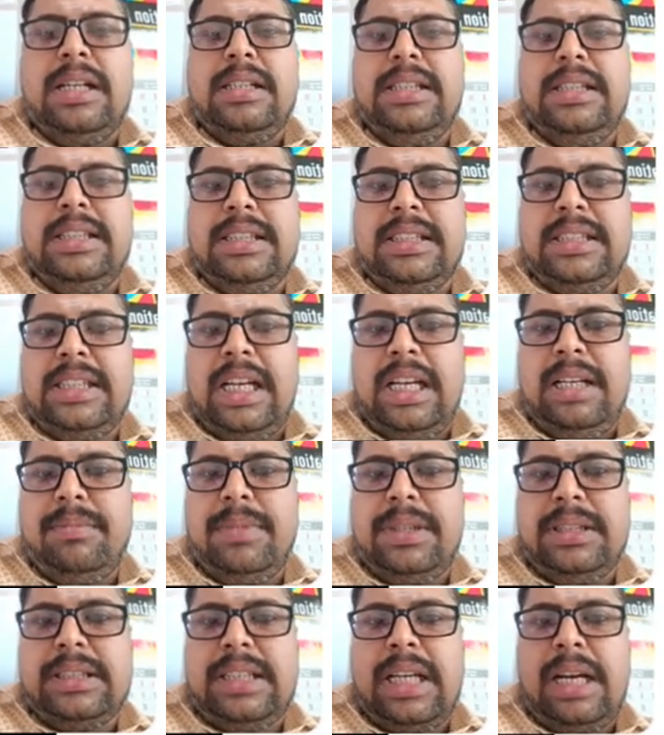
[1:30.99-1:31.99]
These
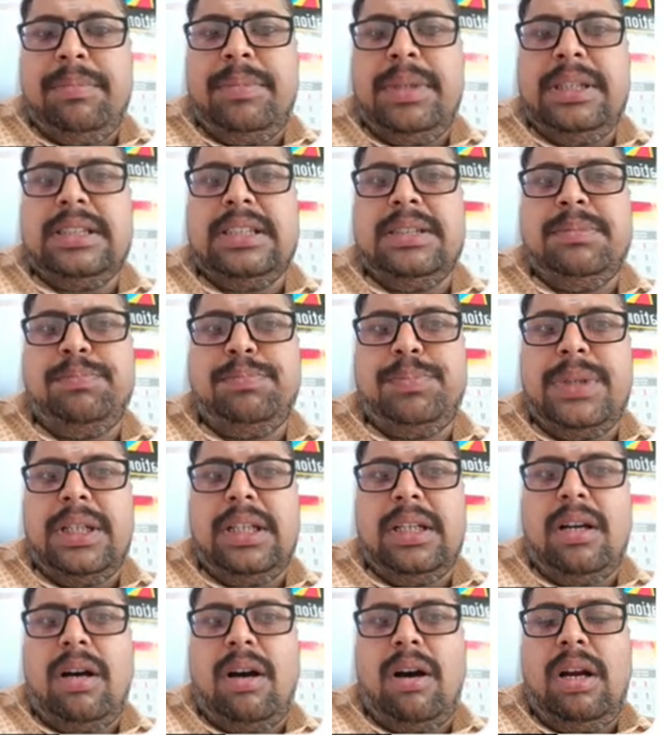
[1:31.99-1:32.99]
elements can be
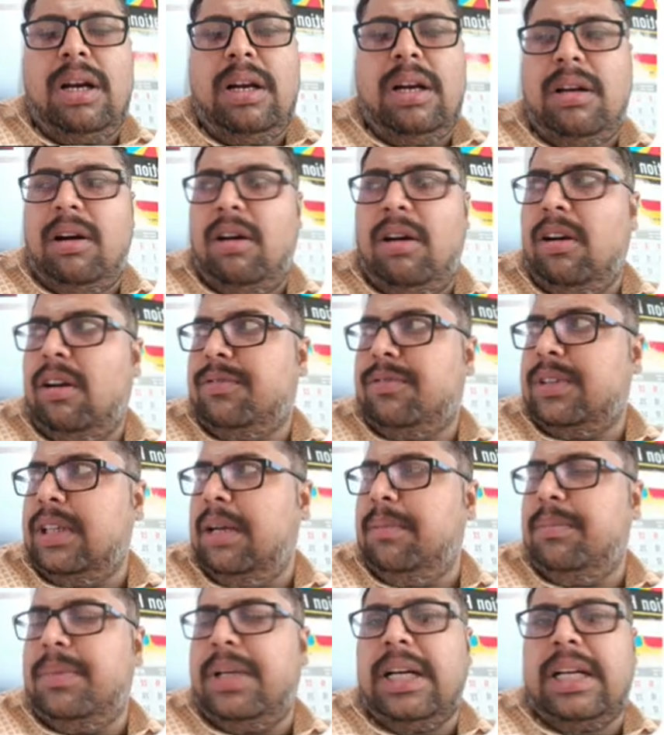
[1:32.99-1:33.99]
simpler or of
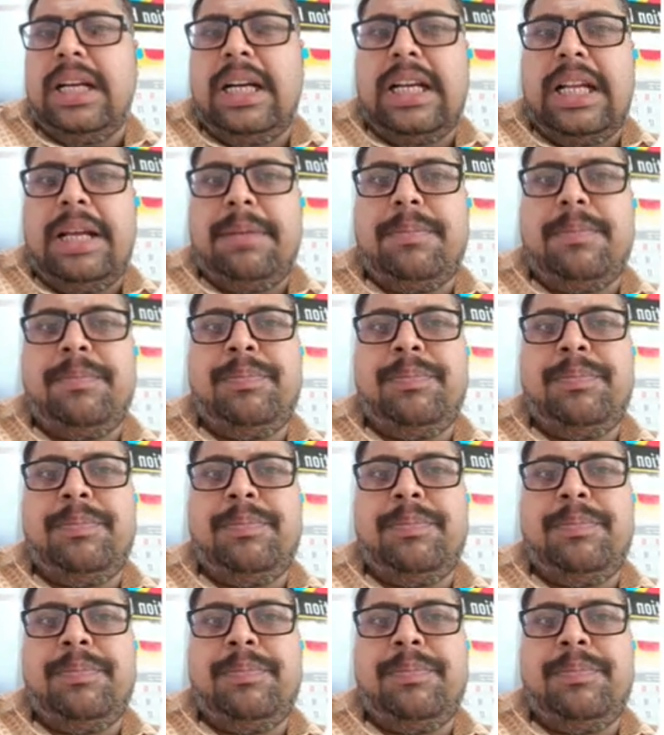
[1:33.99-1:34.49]
same data type.